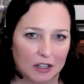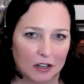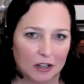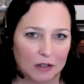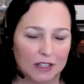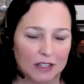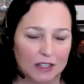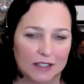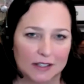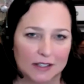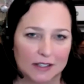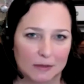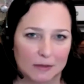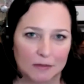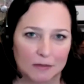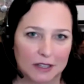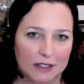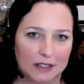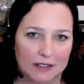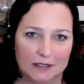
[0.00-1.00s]
he did
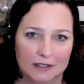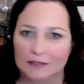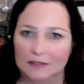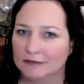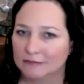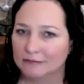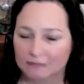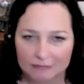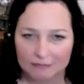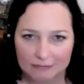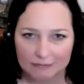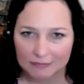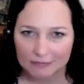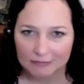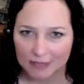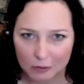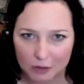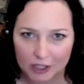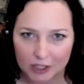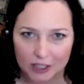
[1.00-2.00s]
something
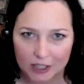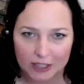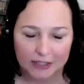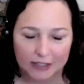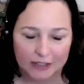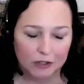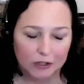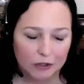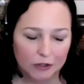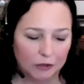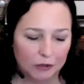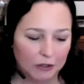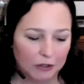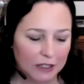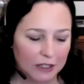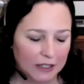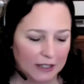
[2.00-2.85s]
that I wish he didn't do,